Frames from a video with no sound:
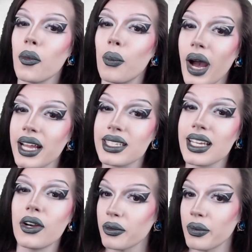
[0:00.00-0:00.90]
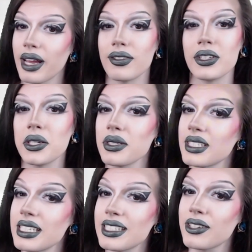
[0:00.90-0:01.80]
but we have a new
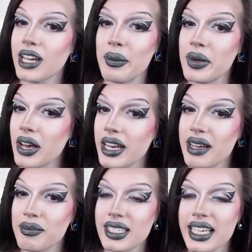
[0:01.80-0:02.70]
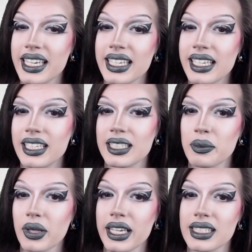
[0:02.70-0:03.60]
season coming on up to take it in its
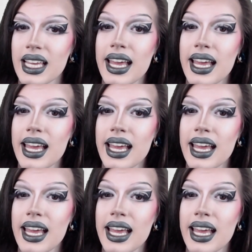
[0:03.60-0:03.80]
place.